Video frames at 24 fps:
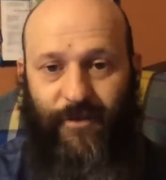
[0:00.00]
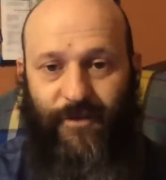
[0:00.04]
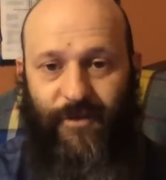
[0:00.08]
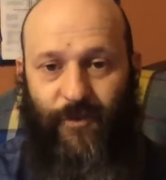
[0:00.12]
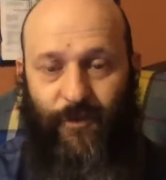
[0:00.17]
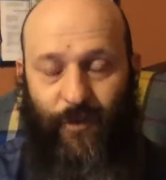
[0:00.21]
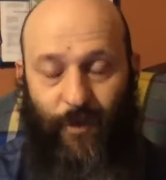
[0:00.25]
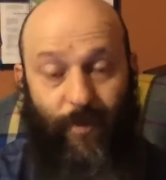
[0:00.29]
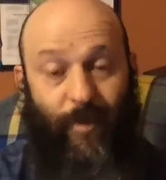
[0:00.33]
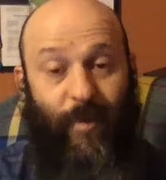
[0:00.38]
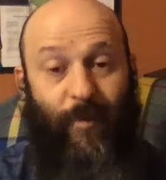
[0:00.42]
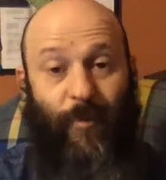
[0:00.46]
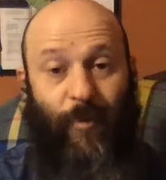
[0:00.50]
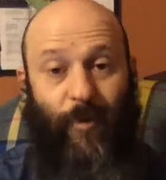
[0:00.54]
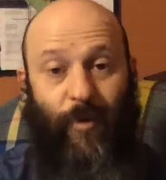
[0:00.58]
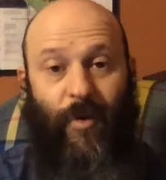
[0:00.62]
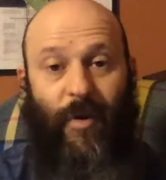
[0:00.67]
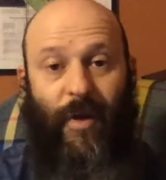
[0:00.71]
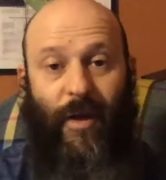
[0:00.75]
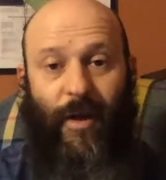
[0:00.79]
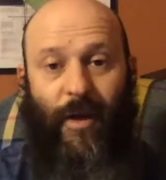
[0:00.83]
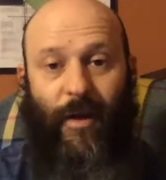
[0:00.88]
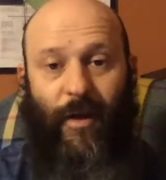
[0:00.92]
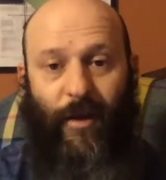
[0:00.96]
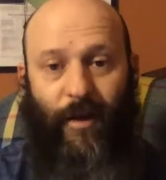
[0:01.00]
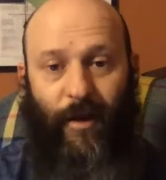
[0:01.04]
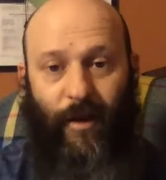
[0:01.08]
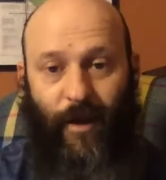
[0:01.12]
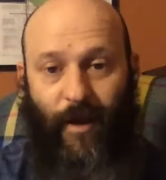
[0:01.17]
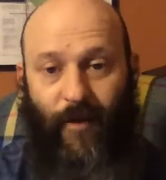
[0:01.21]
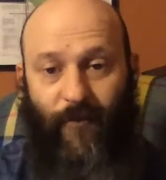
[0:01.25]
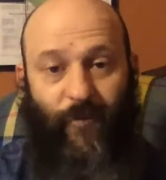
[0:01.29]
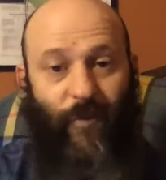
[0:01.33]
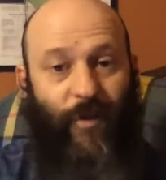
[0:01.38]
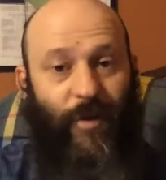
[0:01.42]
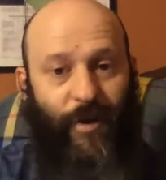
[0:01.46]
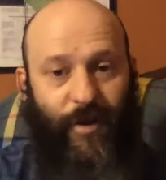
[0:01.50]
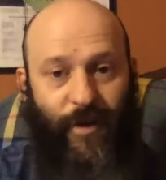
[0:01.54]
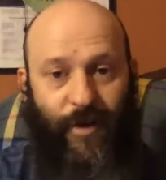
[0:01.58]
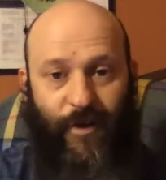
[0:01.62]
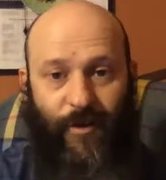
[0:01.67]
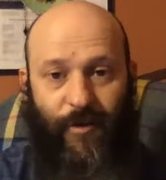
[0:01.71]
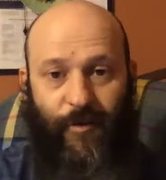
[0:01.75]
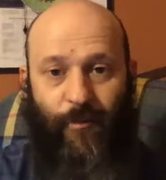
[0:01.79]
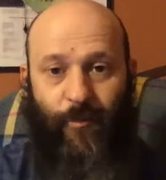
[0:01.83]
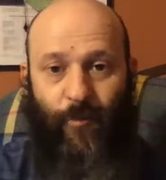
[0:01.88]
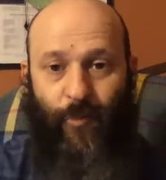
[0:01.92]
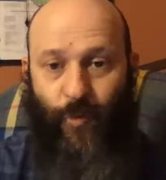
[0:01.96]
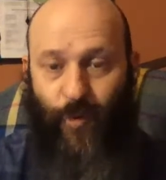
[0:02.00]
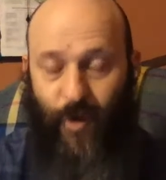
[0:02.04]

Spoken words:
So remember, love one another,